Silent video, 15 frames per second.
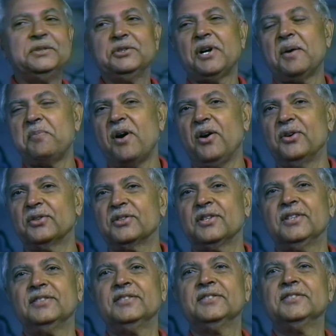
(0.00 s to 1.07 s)
you about
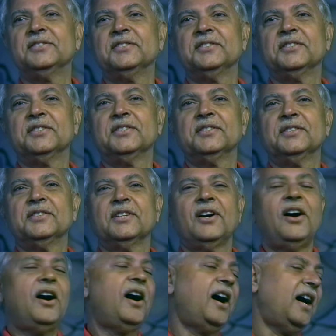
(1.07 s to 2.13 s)

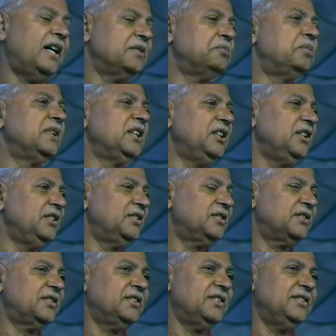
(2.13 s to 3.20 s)
hard
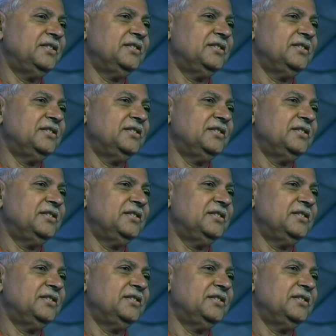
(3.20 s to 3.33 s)
breeze.